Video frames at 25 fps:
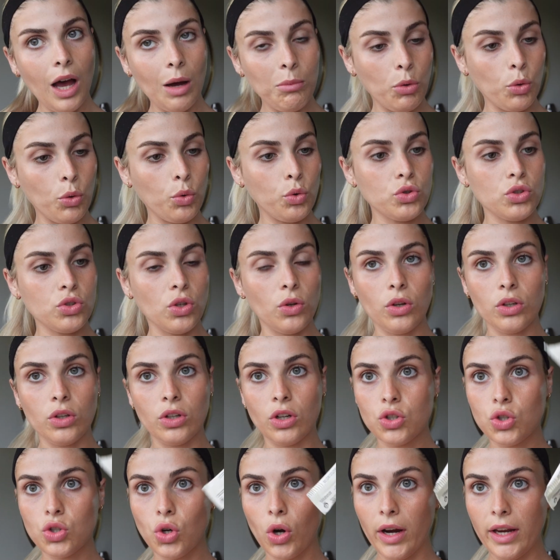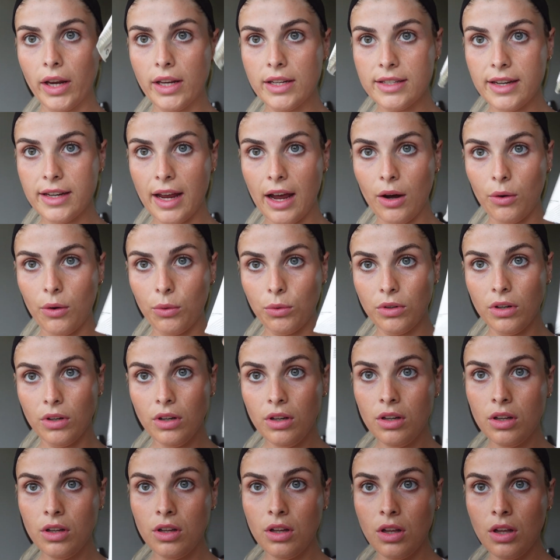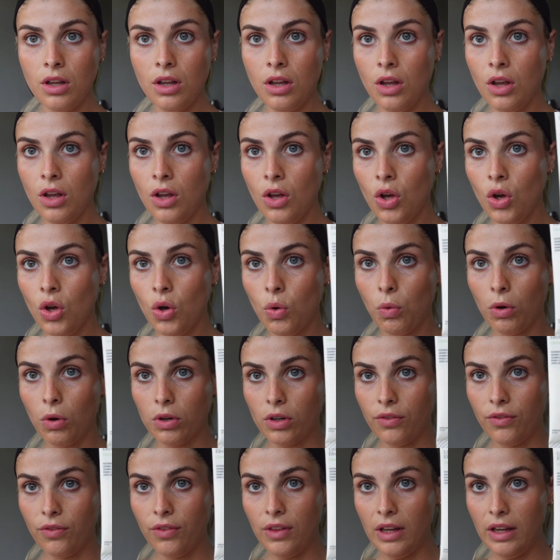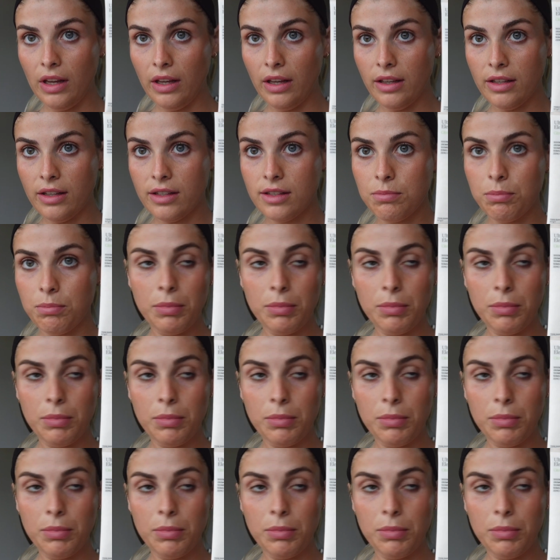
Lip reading: I'm also going to try and down one of these